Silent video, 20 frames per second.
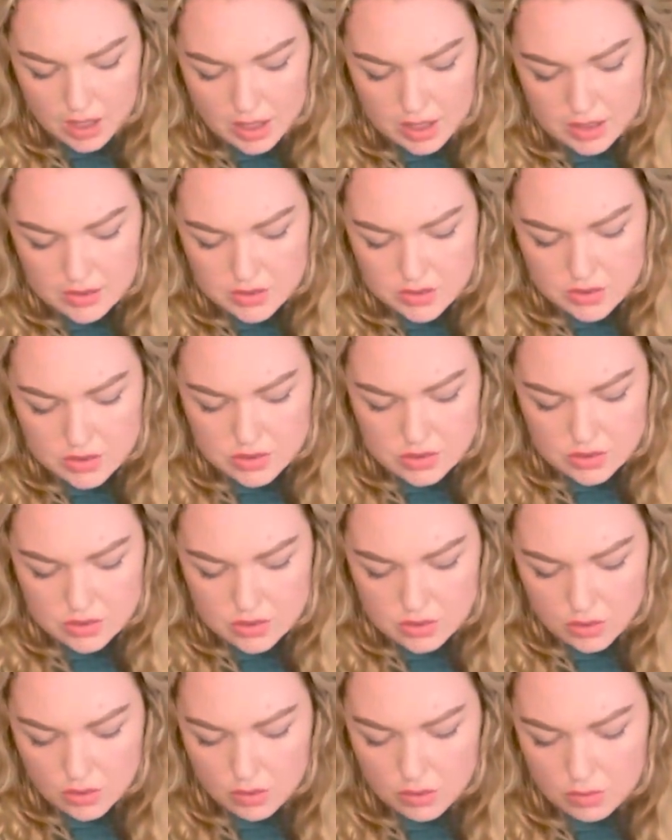a
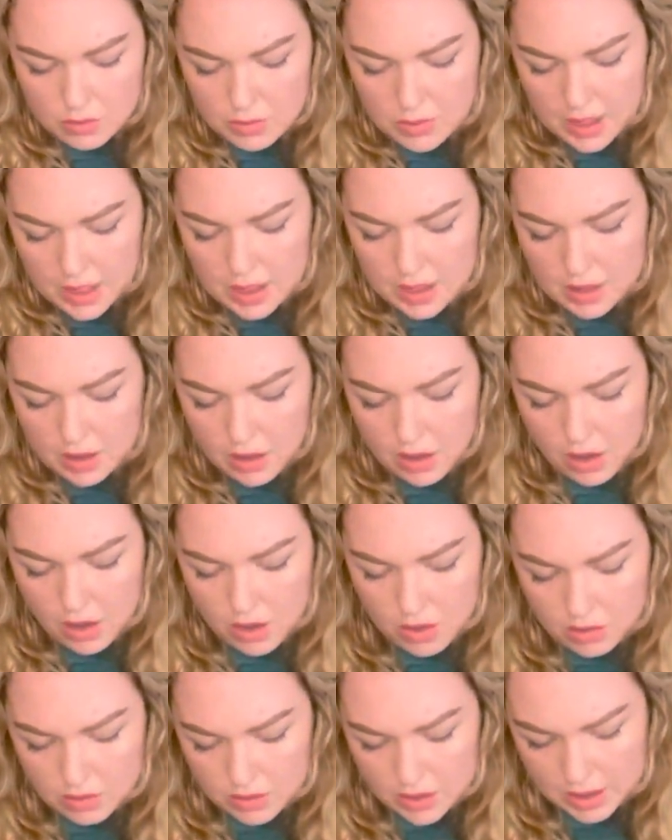soulmate
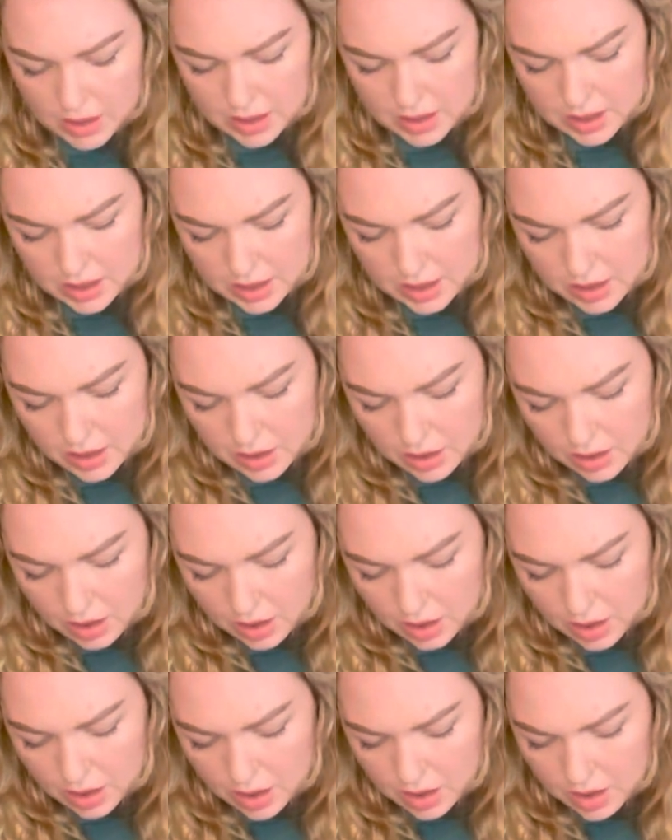already
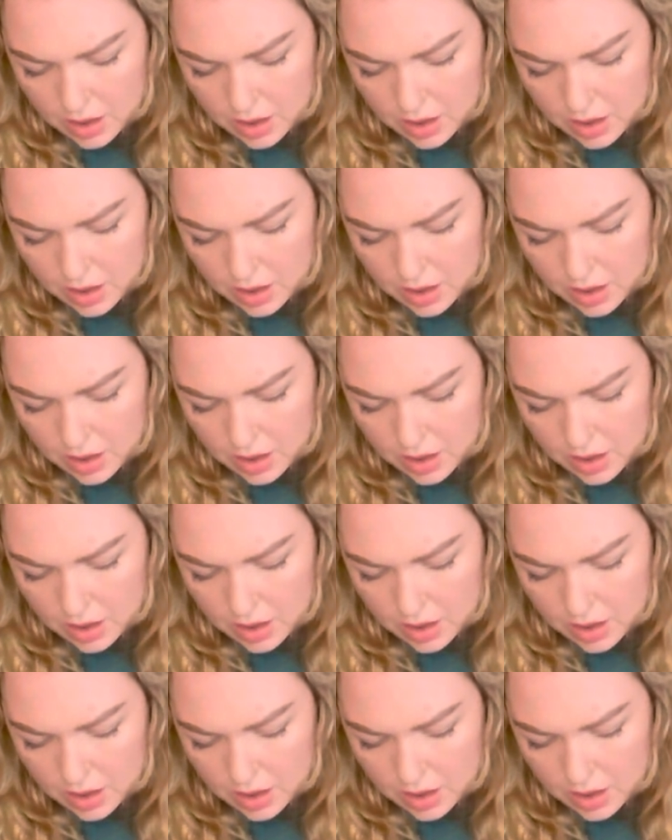here.